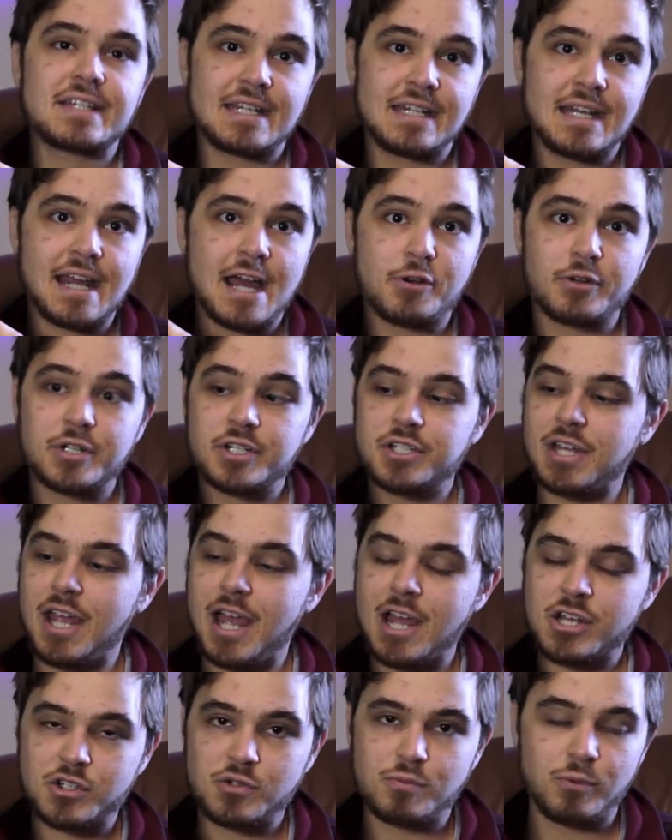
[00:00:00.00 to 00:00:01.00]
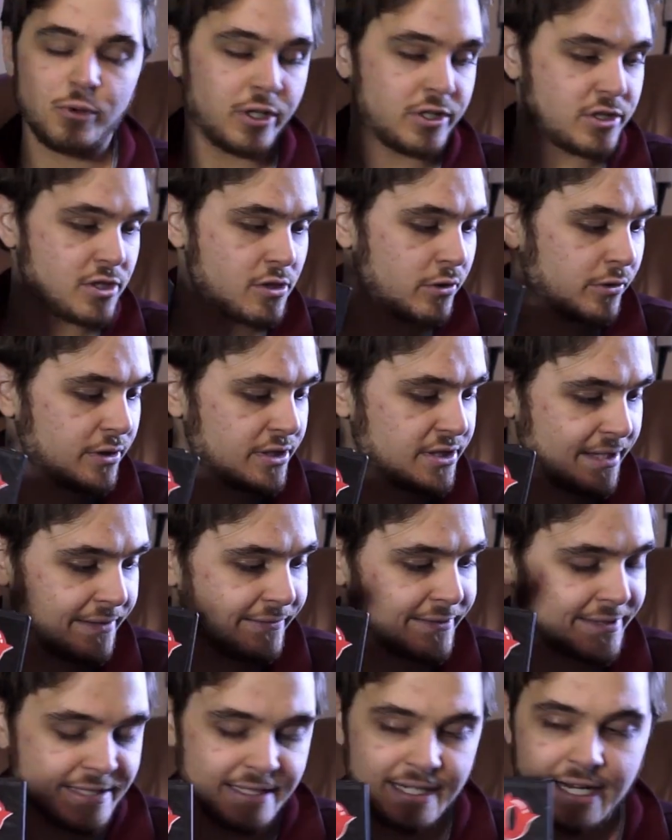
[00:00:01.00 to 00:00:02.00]
hours. Astro Boy in total is
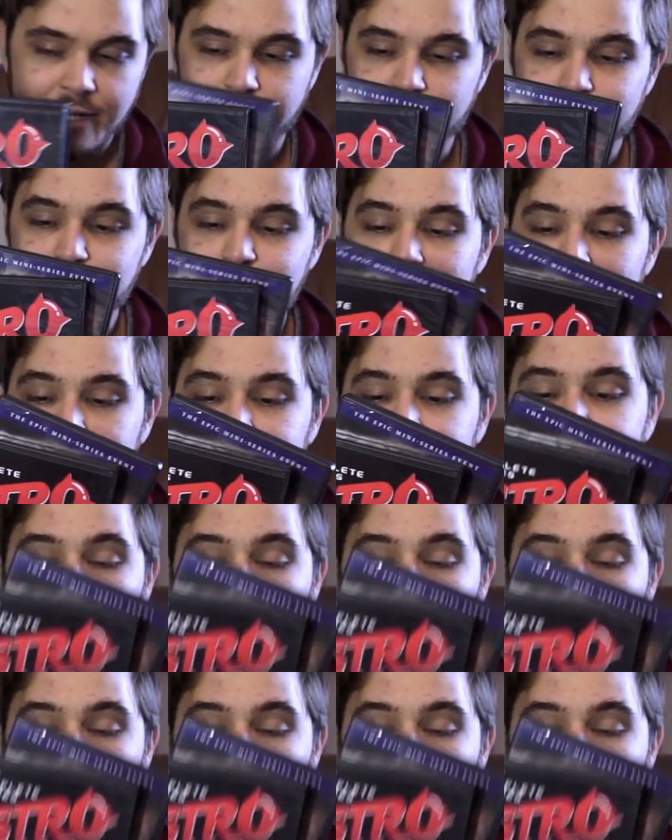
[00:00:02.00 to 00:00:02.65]
17 hours, but